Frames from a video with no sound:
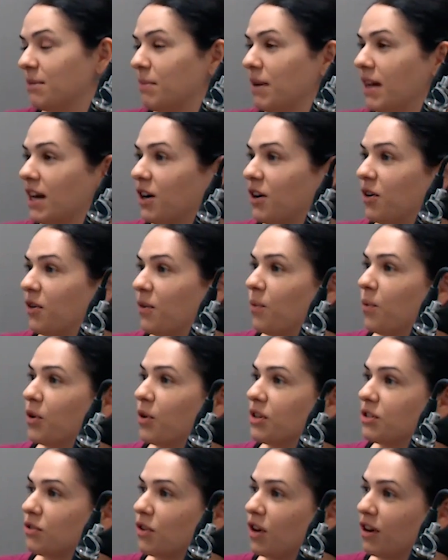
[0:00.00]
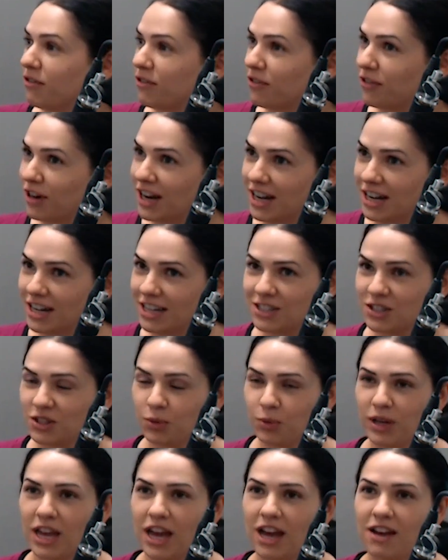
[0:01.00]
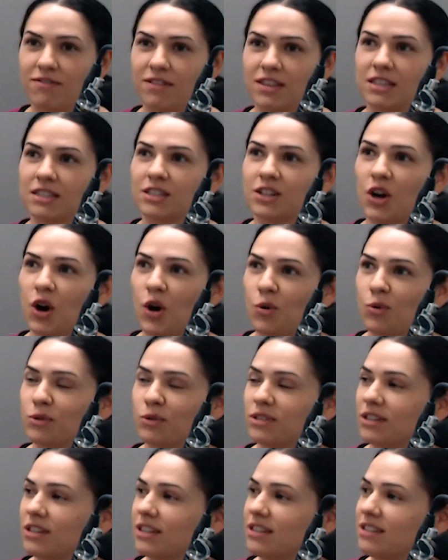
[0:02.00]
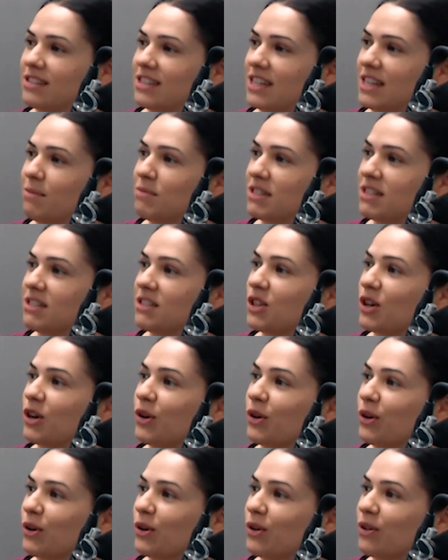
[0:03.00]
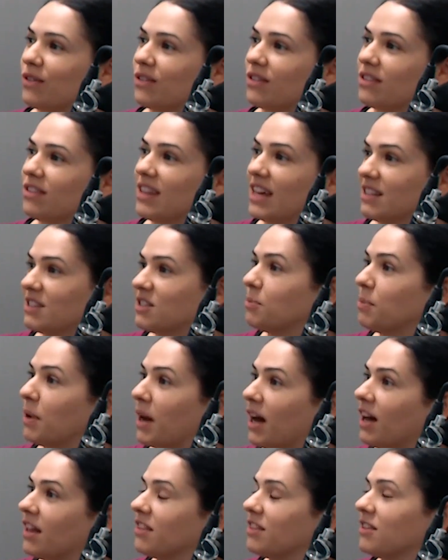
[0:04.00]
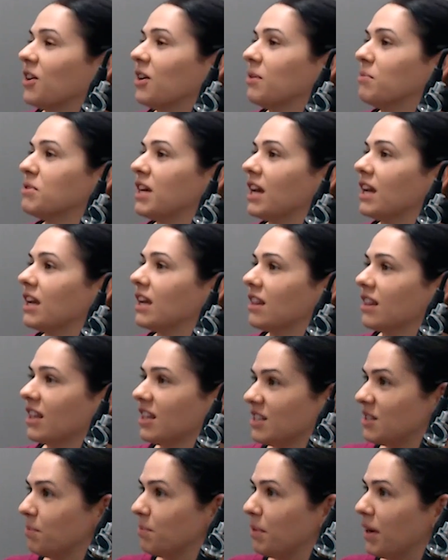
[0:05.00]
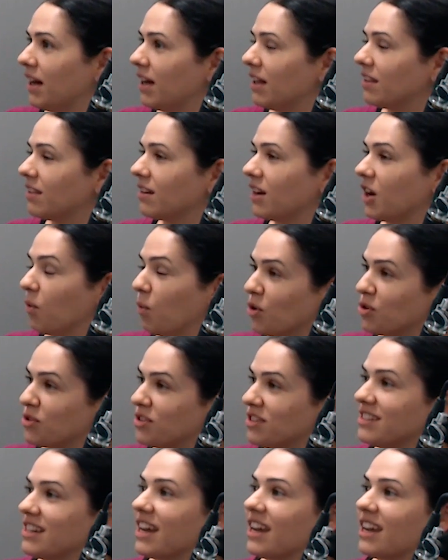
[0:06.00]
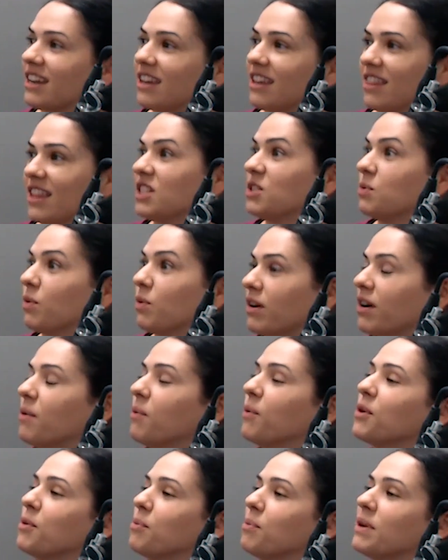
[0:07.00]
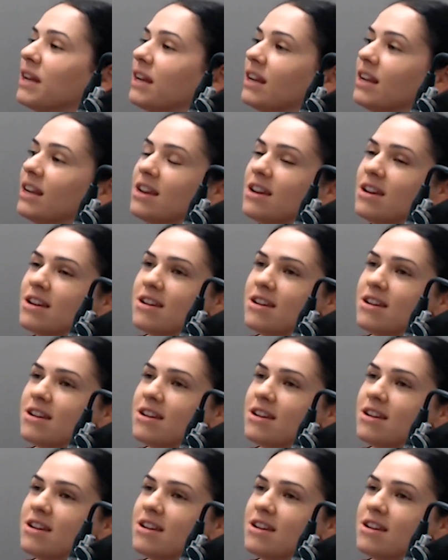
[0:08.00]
about what is right for us, or we have these goals and it seems as though that's the path that I'm taking, that's the path that I want to take, and that's where I want to be.